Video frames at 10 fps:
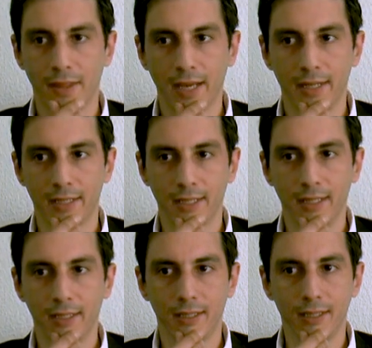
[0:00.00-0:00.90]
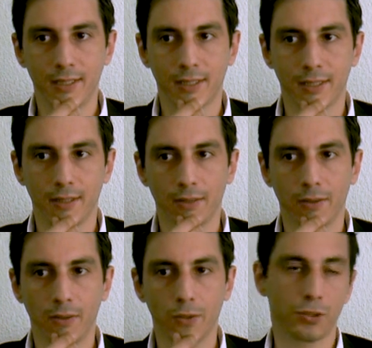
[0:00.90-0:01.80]
that it is
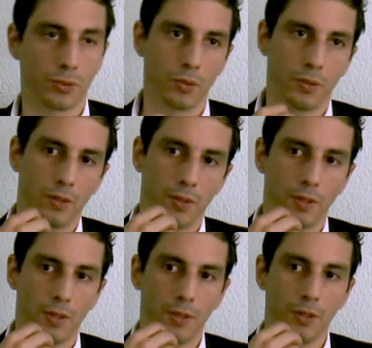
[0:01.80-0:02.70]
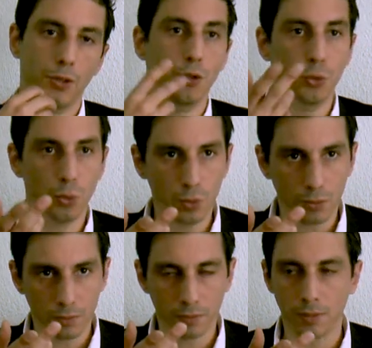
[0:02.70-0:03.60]
also
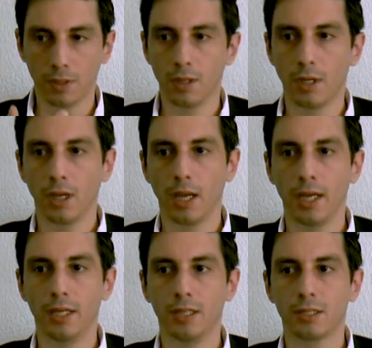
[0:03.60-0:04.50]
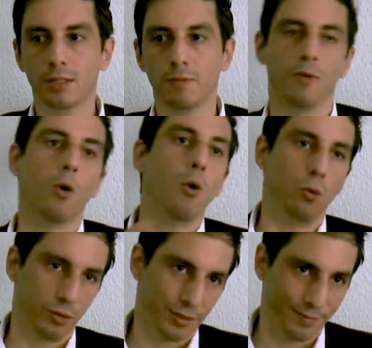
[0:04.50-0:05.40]
new and it's
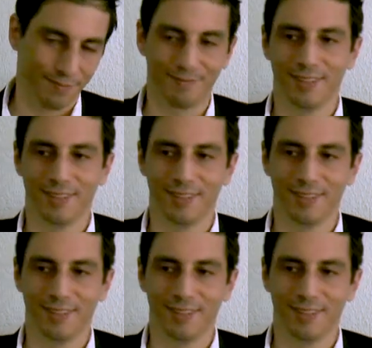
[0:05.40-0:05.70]
old.